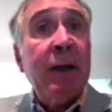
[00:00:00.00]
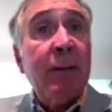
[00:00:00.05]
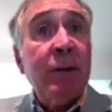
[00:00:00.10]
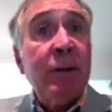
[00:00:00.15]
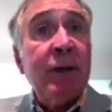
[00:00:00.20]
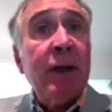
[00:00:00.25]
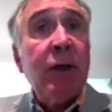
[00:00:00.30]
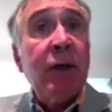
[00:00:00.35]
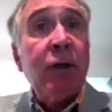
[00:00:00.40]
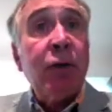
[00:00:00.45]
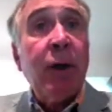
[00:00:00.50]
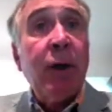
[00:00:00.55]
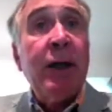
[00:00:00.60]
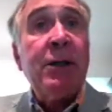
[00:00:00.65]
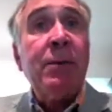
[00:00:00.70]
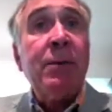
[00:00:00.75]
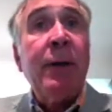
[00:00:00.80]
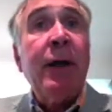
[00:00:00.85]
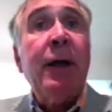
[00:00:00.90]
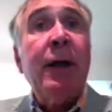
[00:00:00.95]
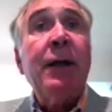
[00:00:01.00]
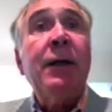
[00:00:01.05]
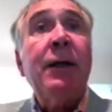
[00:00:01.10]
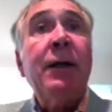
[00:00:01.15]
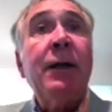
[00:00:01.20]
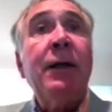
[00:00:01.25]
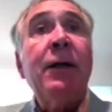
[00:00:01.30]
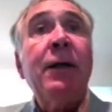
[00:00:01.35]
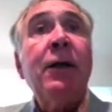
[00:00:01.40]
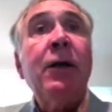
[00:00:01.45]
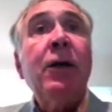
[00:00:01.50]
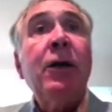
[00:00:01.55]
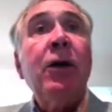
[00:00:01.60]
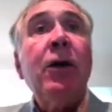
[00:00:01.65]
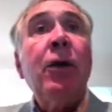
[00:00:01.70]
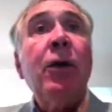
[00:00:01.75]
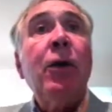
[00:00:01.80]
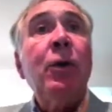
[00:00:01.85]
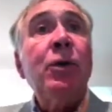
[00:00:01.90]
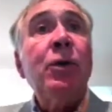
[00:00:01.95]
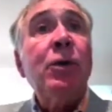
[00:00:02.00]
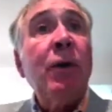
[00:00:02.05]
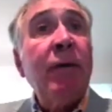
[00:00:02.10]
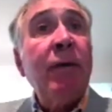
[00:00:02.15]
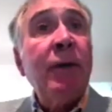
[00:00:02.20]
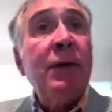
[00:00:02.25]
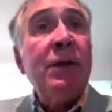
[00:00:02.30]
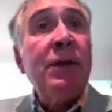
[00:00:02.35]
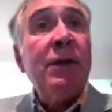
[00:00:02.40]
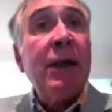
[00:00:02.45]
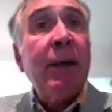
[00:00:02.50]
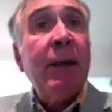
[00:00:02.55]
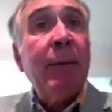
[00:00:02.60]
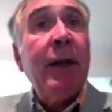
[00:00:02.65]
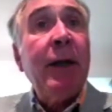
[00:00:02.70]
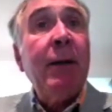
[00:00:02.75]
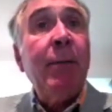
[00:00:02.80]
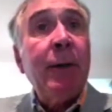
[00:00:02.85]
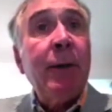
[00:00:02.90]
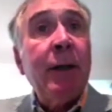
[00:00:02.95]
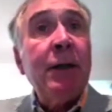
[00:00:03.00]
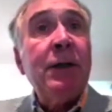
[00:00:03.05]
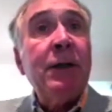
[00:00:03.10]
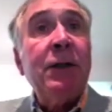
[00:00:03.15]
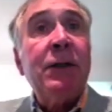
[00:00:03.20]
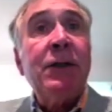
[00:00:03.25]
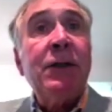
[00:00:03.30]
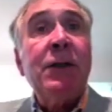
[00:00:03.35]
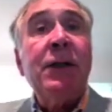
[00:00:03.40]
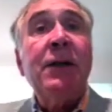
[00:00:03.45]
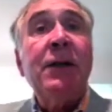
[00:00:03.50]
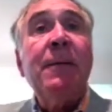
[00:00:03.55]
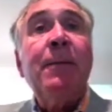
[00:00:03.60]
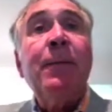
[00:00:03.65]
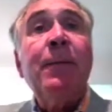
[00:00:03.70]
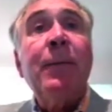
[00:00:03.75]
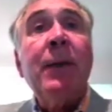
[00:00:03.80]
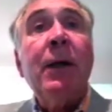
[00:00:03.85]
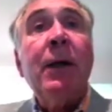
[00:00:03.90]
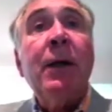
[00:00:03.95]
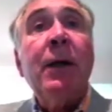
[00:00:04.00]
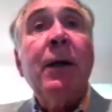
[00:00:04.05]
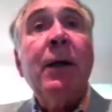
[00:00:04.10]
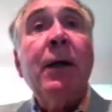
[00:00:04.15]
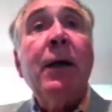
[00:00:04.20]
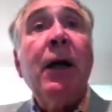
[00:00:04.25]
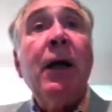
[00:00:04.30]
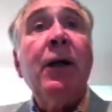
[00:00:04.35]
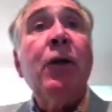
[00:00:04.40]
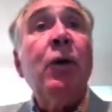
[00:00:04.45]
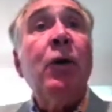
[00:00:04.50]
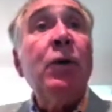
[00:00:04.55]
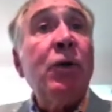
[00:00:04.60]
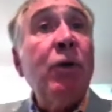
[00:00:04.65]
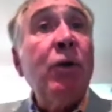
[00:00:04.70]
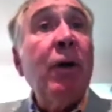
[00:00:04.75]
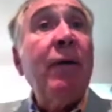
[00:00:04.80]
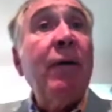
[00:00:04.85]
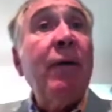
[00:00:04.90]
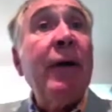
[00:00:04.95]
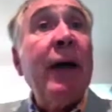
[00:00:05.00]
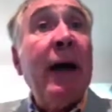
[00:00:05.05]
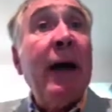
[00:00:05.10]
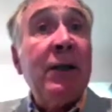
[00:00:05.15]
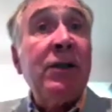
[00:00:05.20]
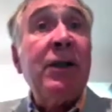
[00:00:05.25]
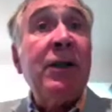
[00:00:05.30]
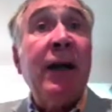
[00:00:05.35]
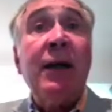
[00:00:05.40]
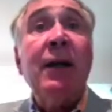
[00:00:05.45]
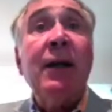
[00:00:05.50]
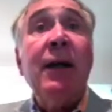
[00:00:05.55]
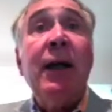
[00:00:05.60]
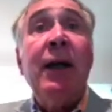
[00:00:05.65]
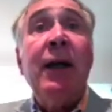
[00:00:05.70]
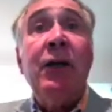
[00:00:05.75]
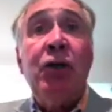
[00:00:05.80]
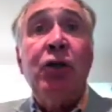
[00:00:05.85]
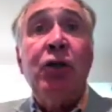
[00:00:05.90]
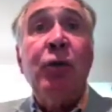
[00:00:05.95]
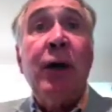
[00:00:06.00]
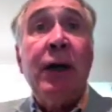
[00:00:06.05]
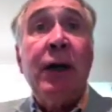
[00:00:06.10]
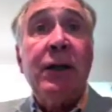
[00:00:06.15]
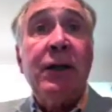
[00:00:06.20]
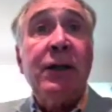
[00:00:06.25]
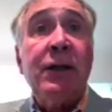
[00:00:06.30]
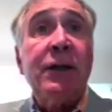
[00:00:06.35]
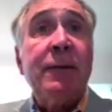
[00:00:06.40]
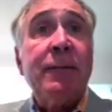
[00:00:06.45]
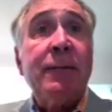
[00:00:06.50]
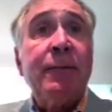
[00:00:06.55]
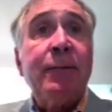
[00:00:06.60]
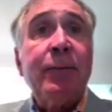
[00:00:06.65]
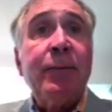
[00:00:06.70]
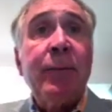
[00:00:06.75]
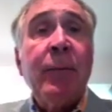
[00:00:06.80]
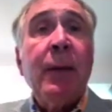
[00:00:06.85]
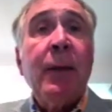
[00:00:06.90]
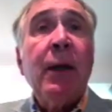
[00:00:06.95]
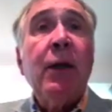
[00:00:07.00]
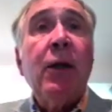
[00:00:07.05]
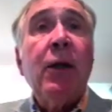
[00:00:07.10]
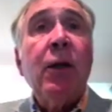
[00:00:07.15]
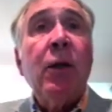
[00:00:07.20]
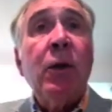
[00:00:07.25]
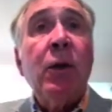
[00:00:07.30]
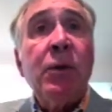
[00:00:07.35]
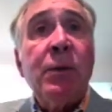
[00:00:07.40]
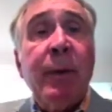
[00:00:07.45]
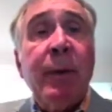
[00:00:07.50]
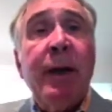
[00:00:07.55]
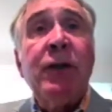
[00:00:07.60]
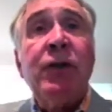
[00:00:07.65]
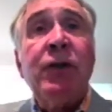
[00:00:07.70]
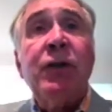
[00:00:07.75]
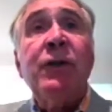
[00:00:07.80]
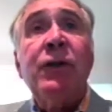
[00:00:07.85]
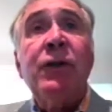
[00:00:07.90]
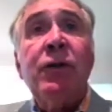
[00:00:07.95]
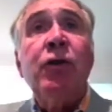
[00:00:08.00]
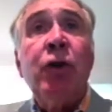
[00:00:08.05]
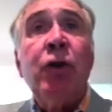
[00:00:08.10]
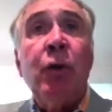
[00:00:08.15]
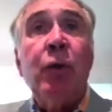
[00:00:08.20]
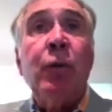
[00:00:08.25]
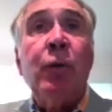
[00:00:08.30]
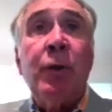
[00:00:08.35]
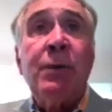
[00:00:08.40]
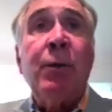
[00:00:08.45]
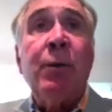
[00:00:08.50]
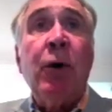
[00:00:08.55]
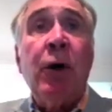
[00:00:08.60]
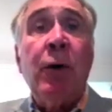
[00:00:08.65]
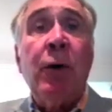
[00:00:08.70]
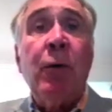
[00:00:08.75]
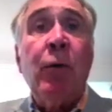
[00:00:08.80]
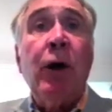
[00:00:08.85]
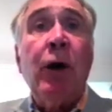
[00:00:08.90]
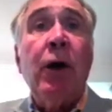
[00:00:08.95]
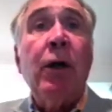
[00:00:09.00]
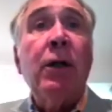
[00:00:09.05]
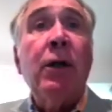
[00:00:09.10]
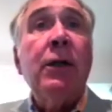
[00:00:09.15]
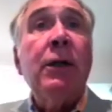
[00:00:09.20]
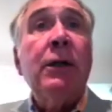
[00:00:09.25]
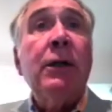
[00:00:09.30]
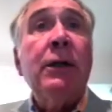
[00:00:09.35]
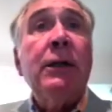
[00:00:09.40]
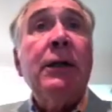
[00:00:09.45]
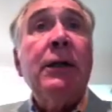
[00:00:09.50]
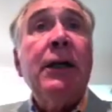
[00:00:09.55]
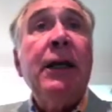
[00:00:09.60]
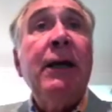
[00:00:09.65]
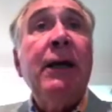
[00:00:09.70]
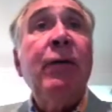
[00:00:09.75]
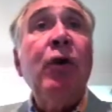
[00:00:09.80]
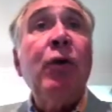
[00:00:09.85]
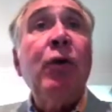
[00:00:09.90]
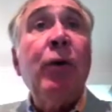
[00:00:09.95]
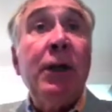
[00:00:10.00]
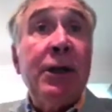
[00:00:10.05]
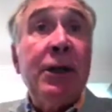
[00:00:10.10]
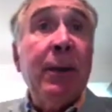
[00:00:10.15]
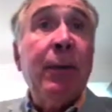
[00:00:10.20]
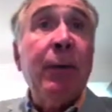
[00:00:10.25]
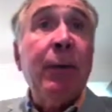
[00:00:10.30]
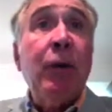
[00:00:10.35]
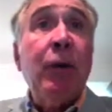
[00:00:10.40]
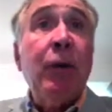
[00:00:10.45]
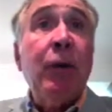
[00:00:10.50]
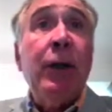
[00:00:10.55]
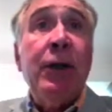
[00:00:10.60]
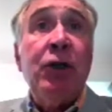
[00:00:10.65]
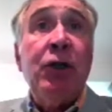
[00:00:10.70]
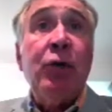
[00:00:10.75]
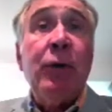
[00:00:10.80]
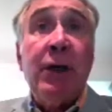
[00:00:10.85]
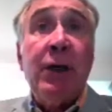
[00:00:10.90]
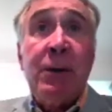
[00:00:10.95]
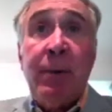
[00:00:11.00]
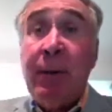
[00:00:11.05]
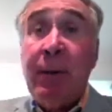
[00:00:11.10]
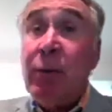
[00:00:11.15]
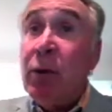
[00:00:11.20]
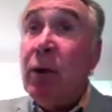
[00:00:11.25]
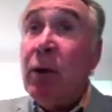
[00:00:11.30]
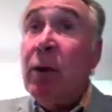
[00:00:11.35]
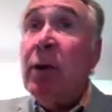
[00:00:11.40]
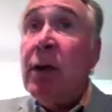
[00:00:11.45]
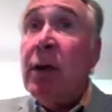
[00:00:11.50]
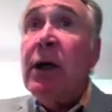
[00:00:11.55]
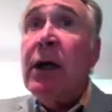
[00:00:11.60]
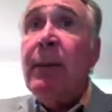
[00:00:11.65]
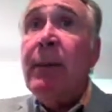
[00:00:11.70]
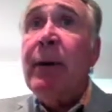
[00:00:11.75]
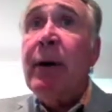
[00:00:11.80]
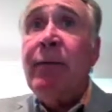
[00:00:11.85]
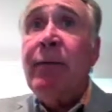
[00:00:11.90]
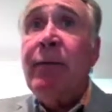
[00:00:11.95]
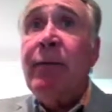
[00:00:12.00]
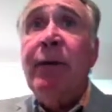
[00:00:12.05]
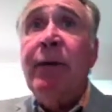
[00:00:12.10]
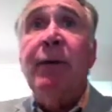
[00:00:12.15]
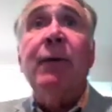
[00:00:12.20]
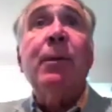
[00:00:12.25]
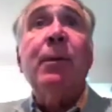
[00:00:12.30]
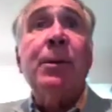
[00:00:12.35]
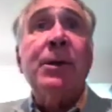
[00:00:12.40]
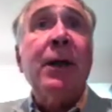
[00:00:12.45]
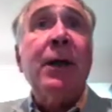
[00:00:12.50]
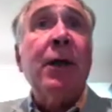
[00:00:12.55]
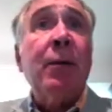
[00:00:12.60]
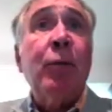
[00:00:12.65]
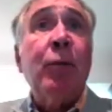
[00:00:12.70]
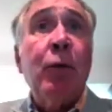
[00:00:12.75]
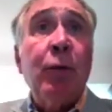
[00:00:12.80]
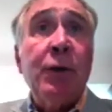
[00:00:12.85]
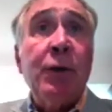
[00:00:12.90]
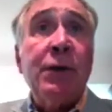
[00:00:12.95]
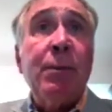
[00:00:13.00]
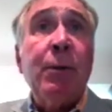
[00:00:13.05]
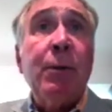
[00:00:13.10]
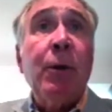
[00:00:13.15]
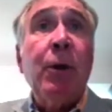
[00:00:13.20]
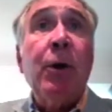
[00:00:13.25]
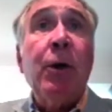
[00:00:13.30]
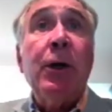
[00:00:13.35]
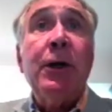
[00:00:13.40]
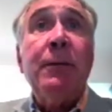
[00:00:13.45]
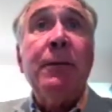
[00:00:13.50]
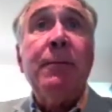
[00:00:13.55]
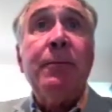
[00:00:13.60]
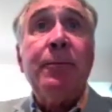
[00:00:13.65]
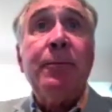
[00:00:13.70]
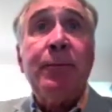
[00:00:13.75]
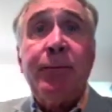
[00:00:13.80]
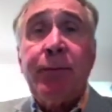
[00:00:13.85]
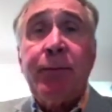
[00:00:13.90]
had a stem cell transplant, those who have a disseminated malignancy, and those who have STEC HUS. Those patients don't respond well. Even your atypical HUS people, about 50% of them will respond.